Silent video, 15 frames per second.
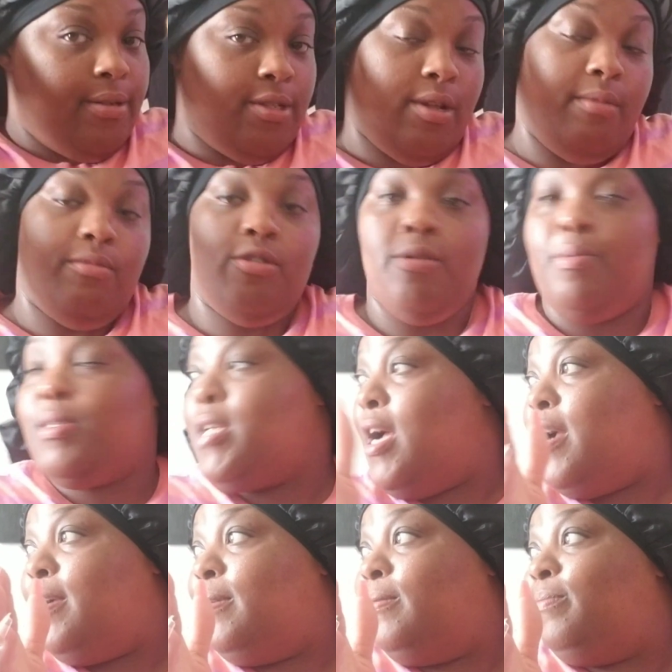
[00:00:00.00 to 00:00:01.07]
so I'm super
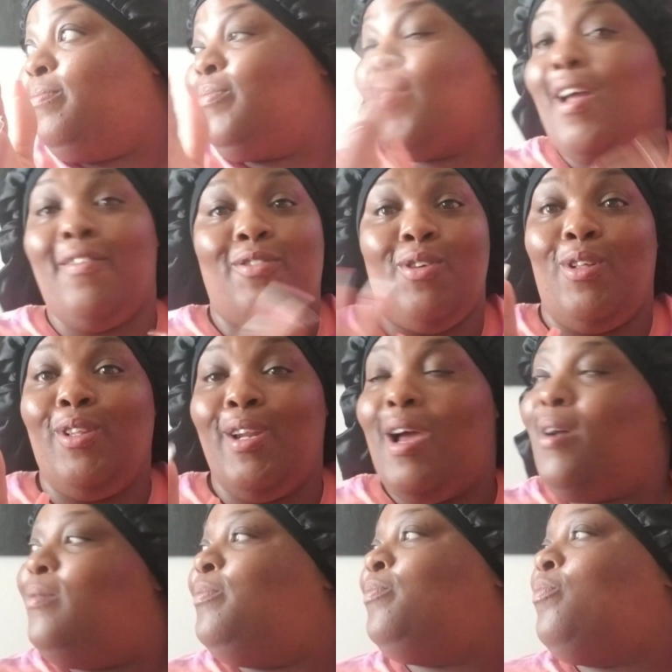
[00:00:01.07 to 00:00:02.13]
tired after all of
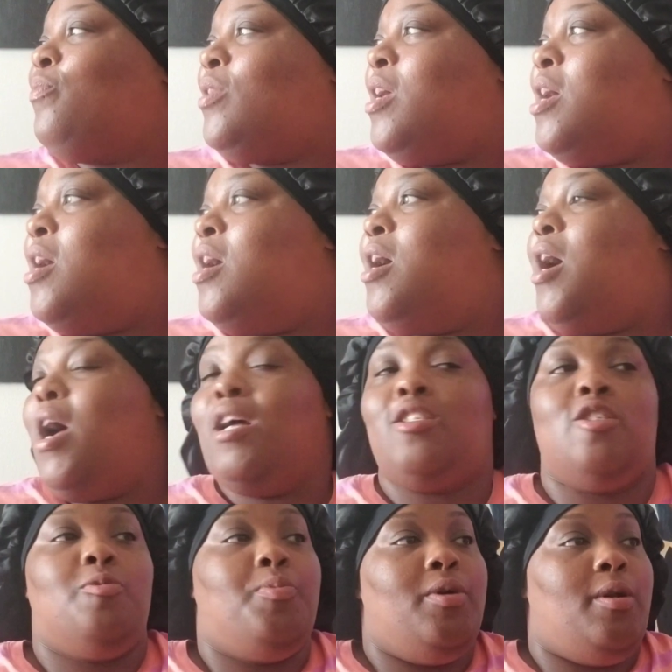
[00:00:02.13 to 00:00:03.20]
that. I
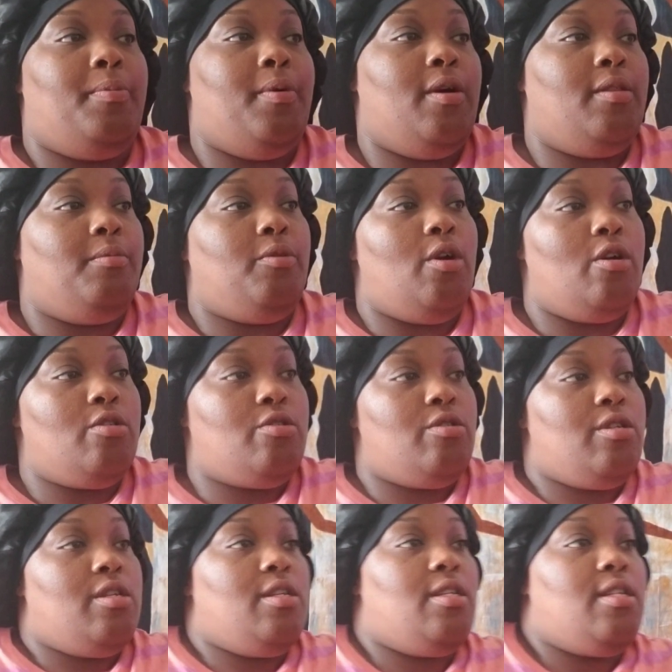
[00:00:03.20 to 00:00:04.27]
just put up all the
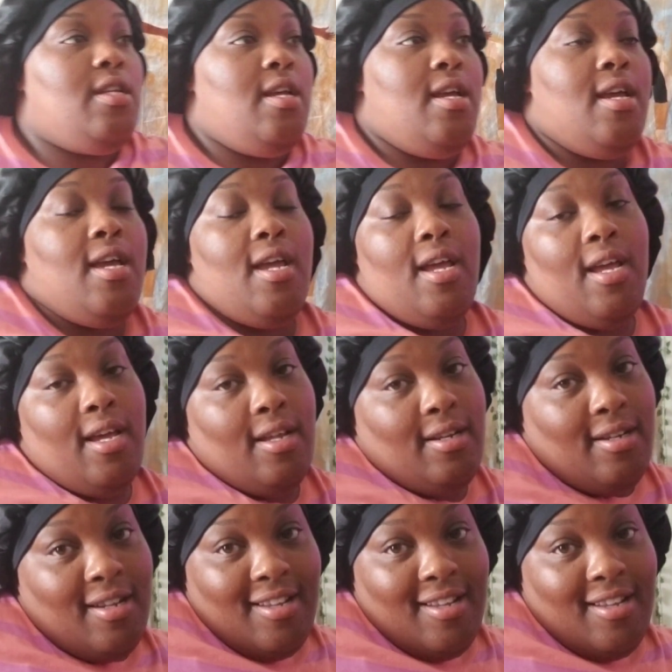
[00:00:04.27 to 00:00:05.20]
groceries and